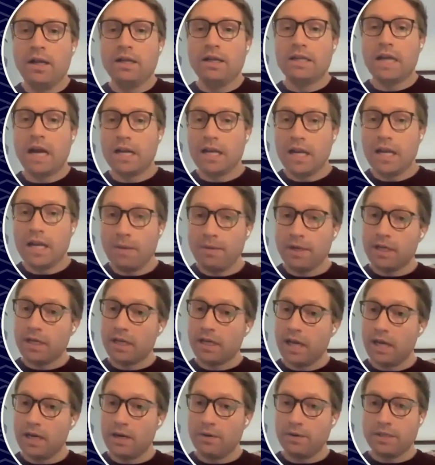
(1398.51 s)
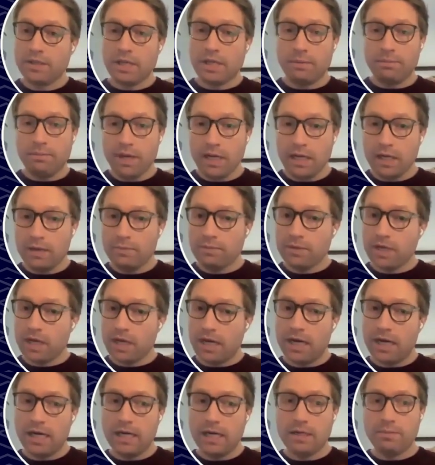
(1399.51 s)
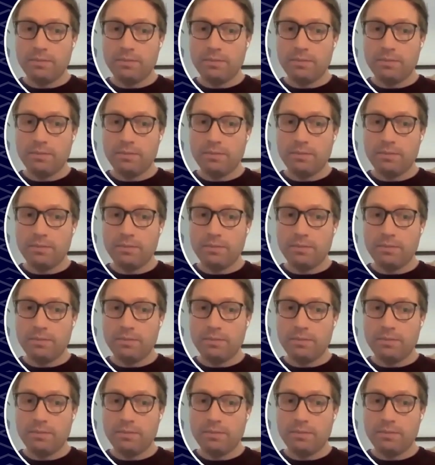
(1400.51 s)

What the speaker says: Dynamic, again, I would say medium to high,